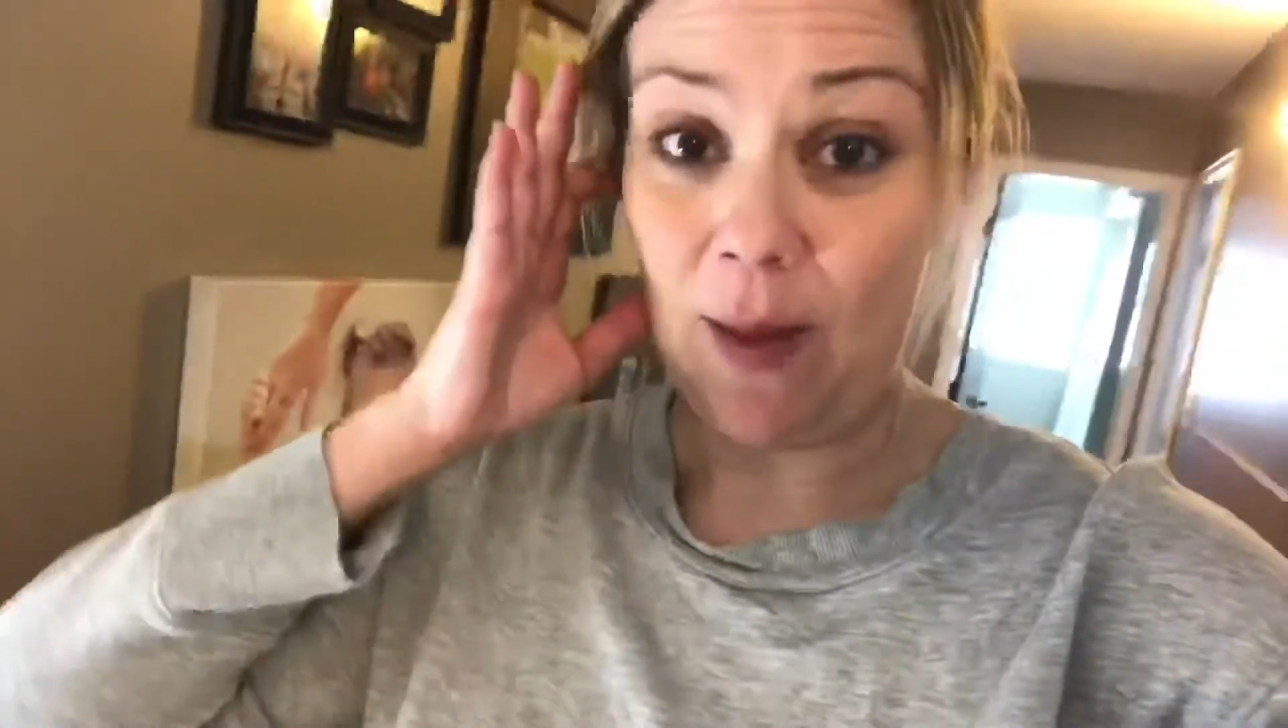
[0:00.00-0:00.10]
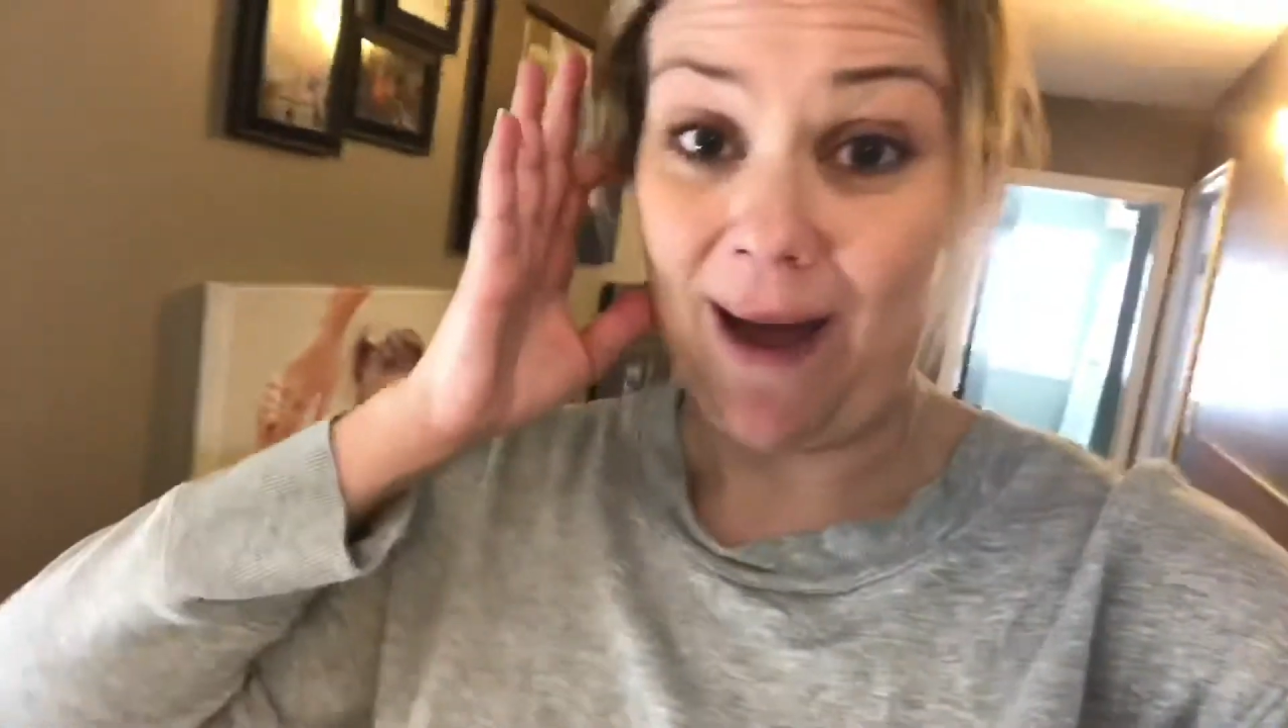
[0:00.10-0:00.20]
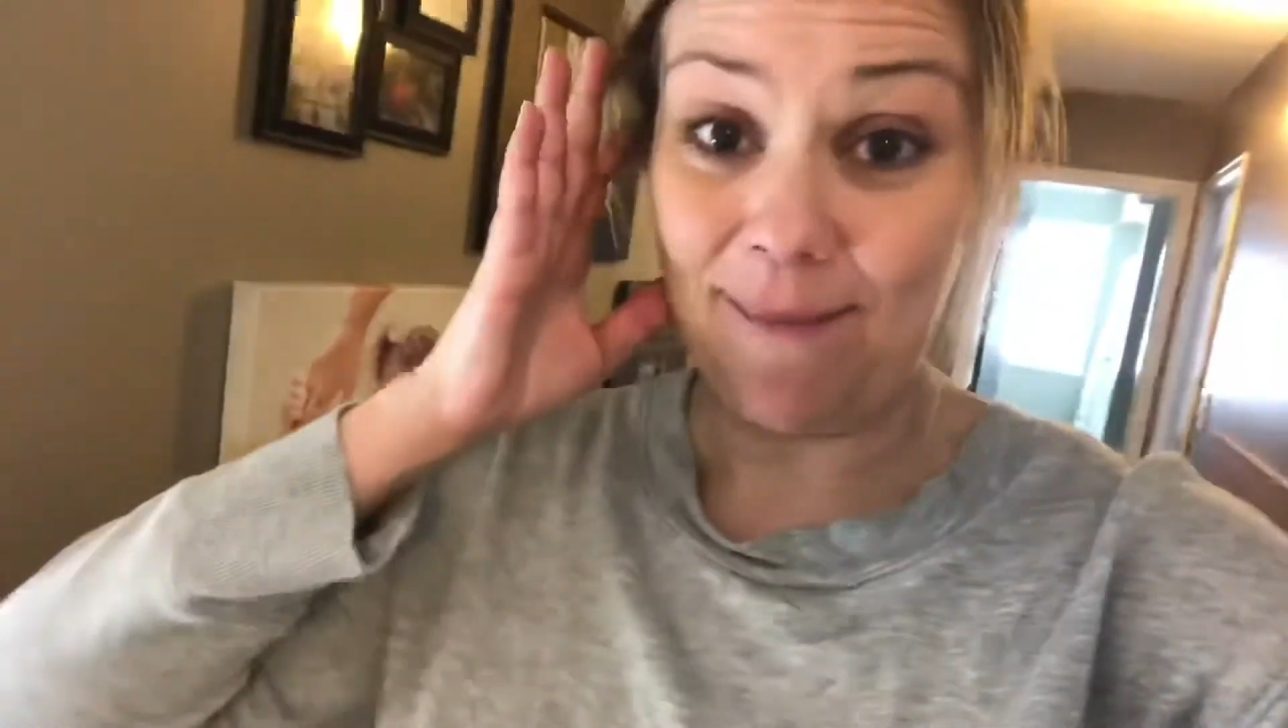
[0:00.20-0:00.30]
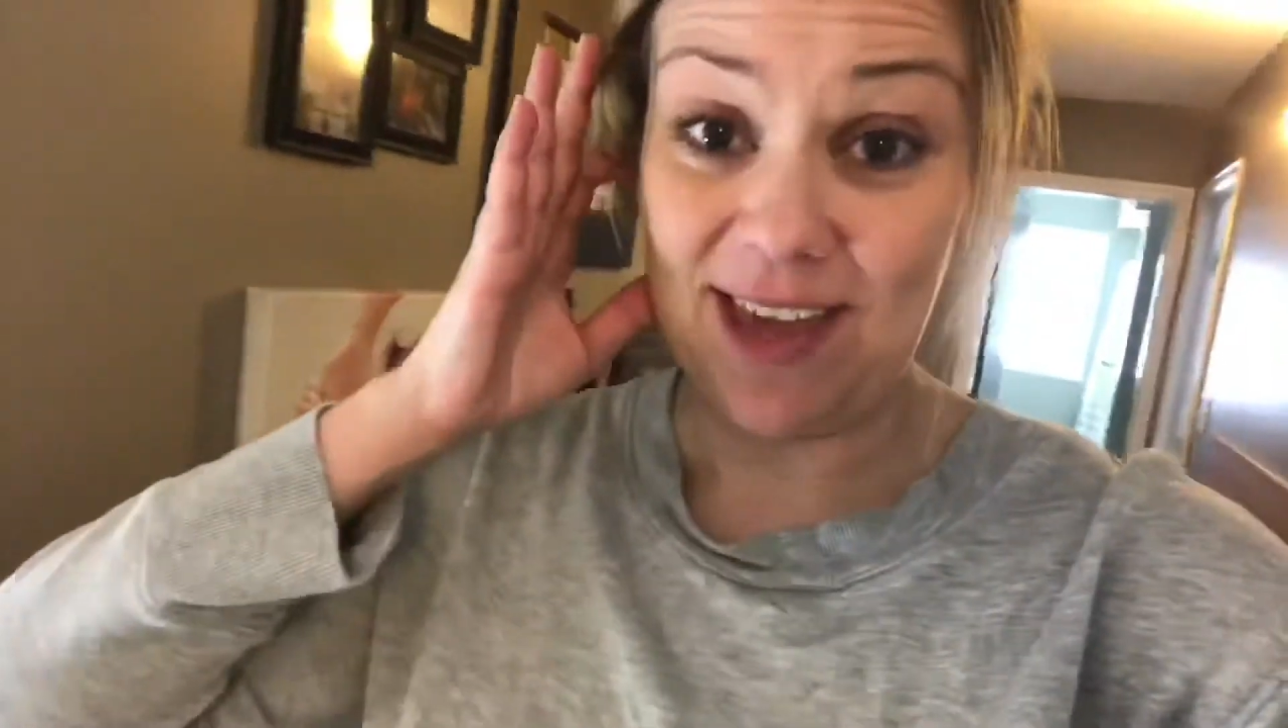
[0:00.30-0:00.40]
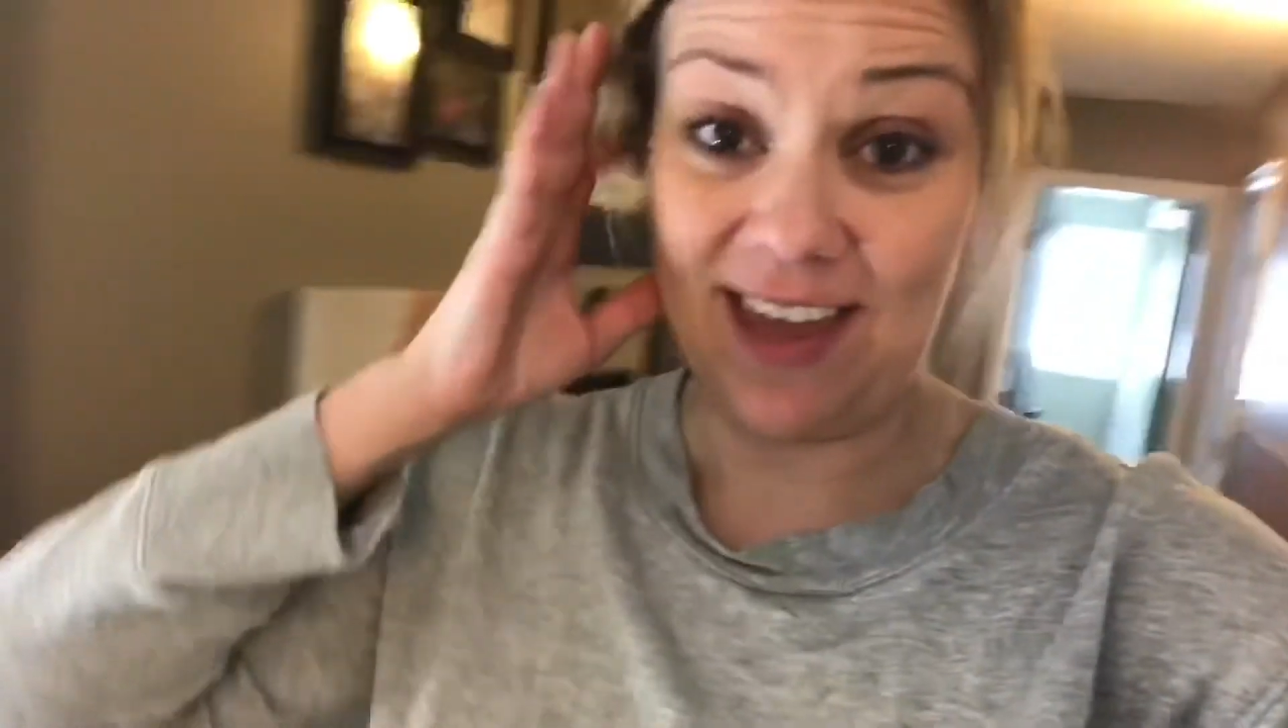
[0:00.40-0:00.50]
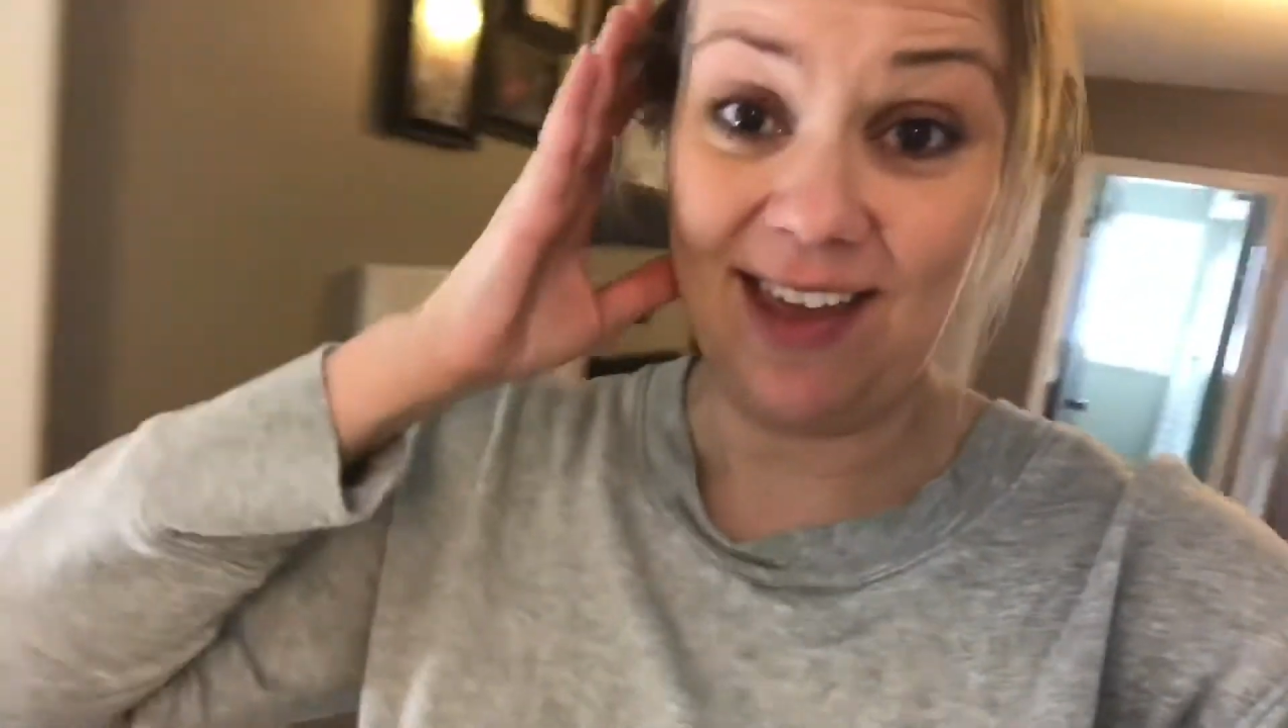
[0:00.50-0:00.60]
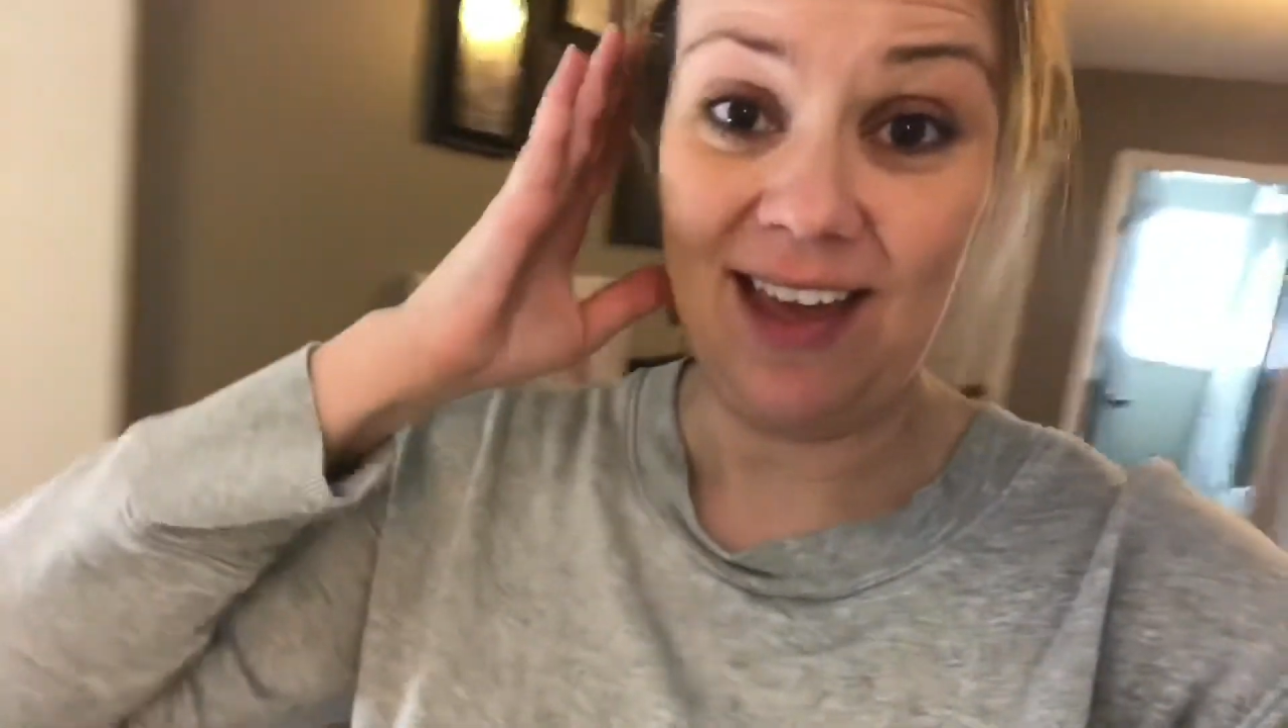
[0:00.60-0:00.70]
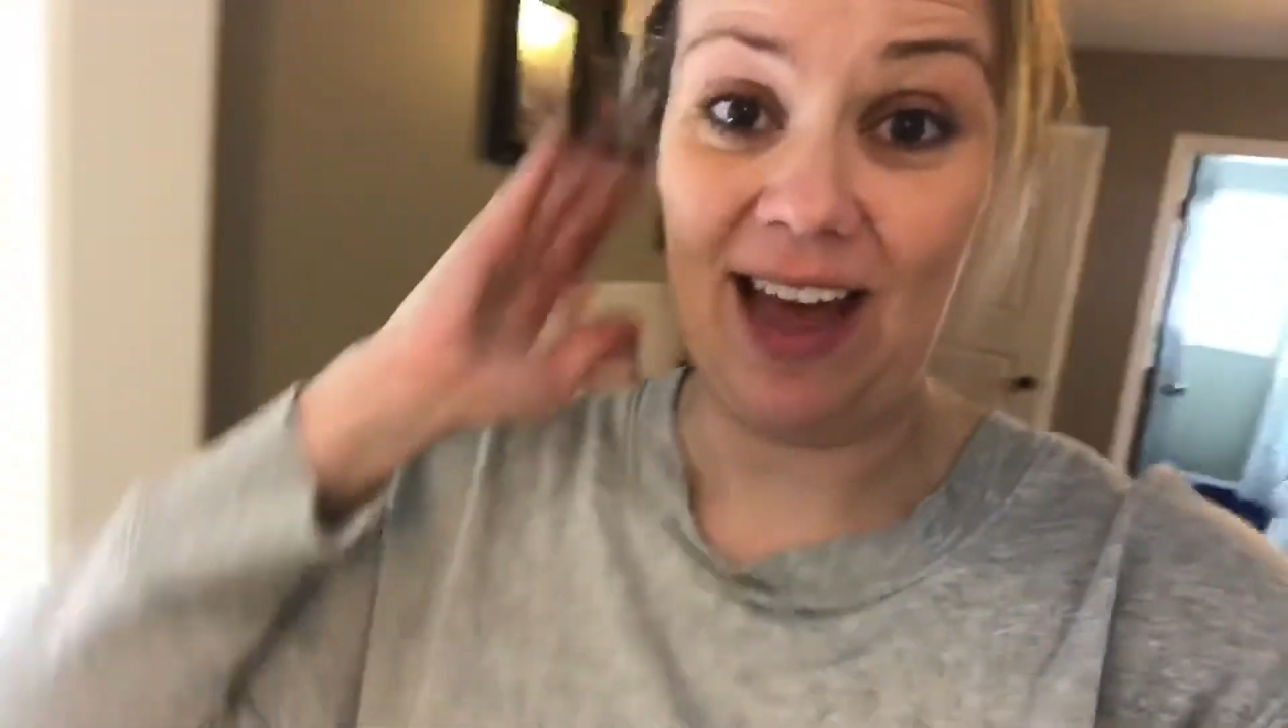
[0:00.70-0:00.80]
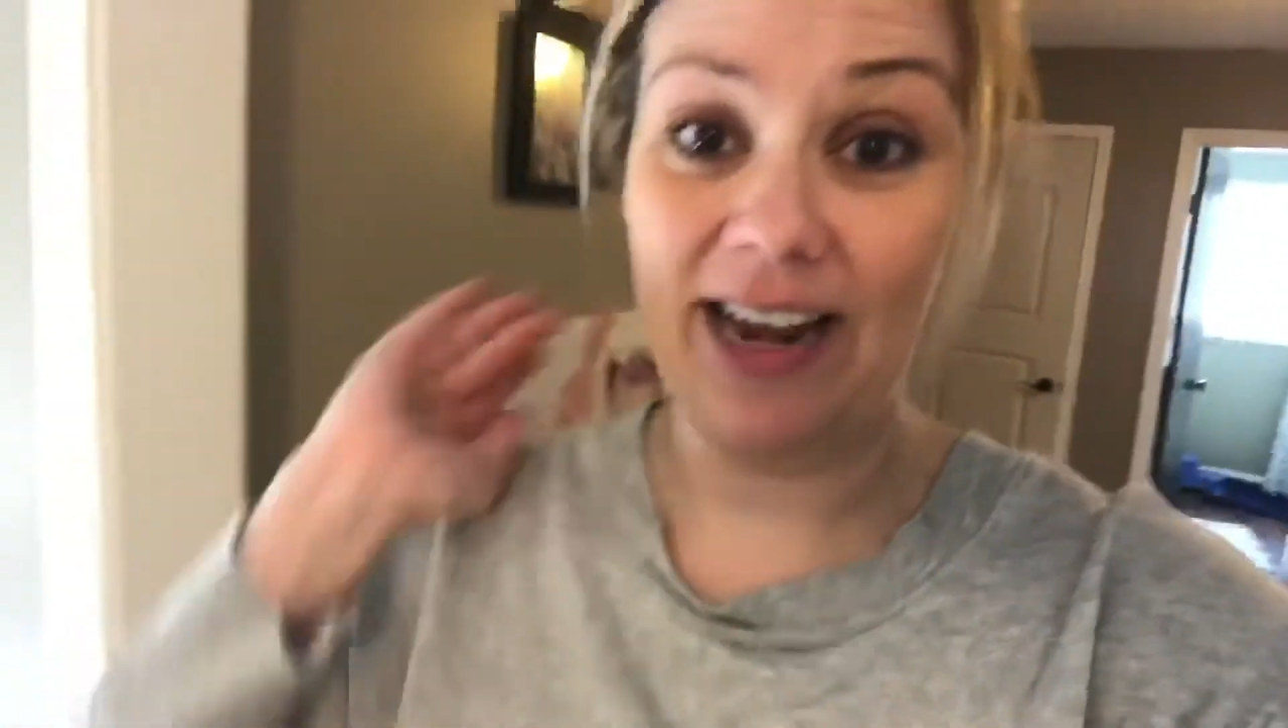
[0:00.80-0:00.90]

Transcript: Lobby.